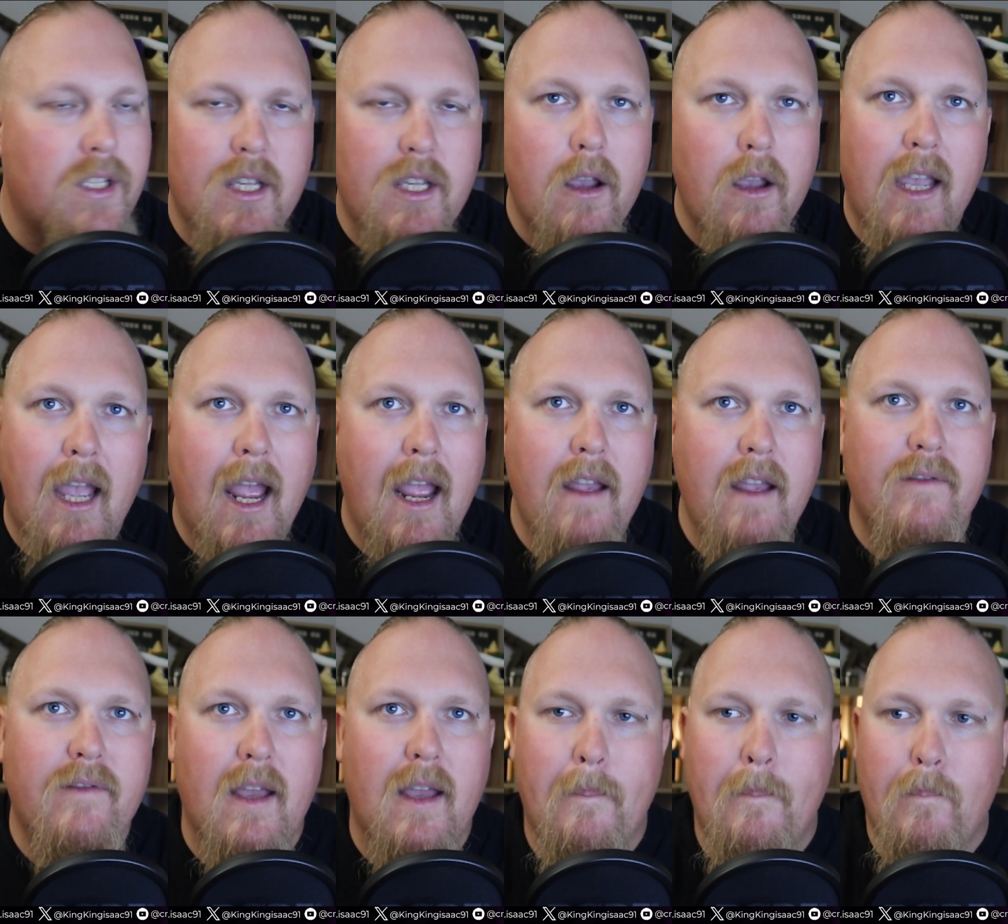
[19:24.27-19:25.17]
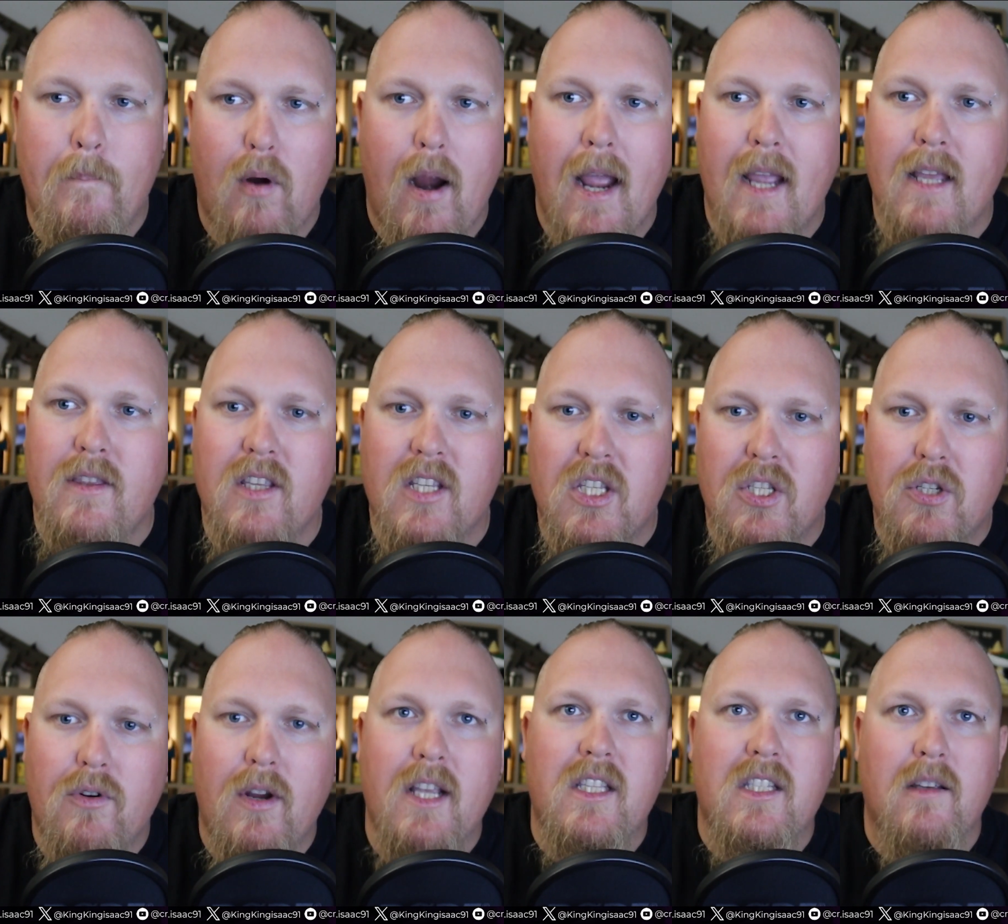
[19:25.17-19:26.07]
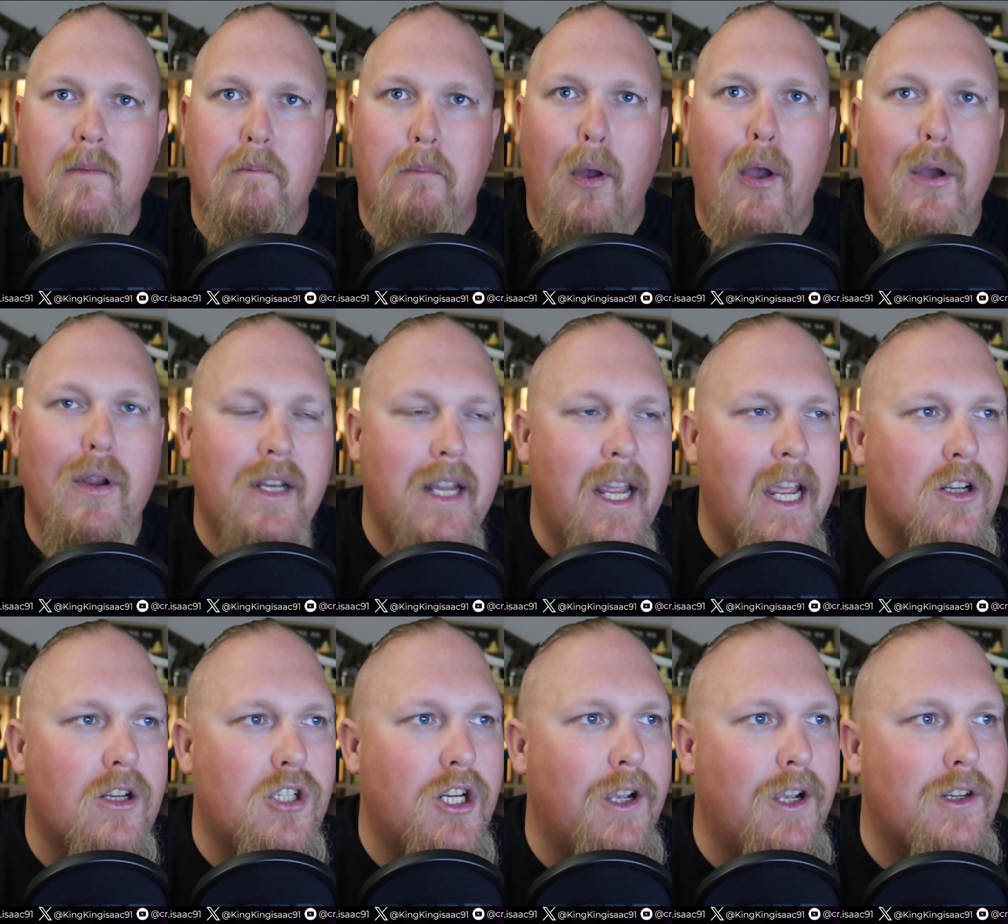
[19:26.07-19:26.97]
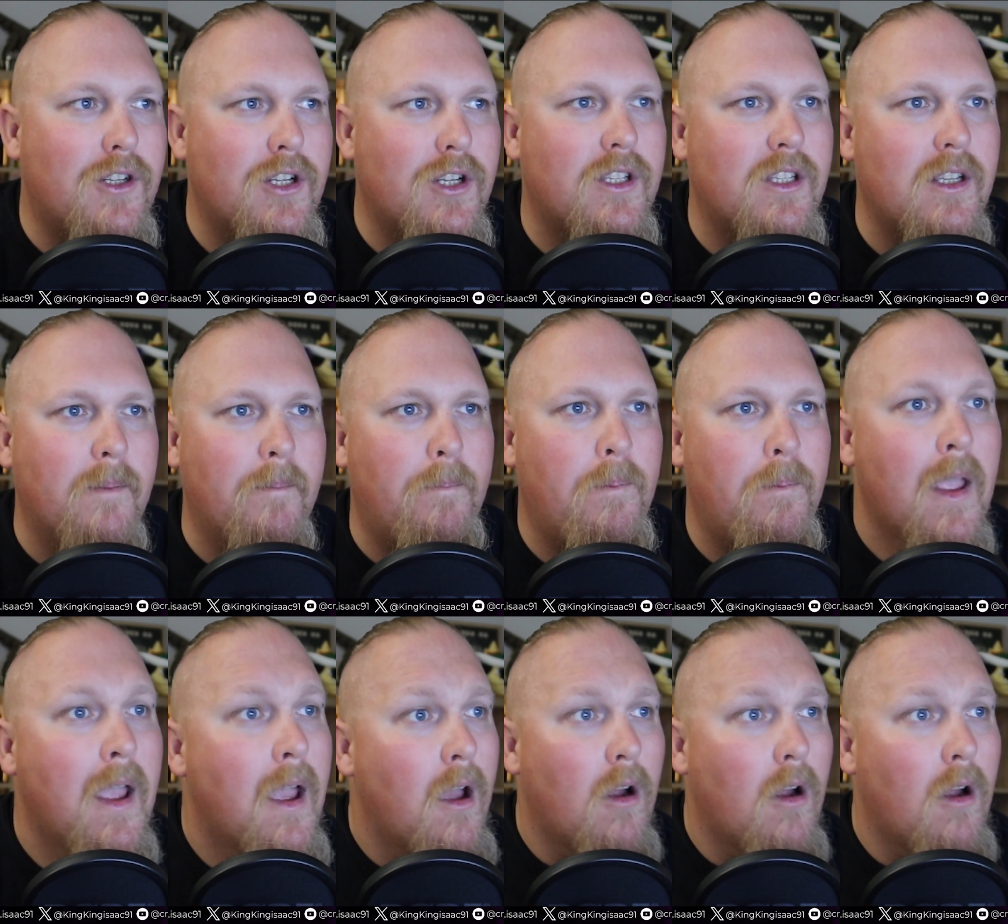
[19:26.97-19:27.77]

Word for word: It's okay if they pray in the streets and burn down churches and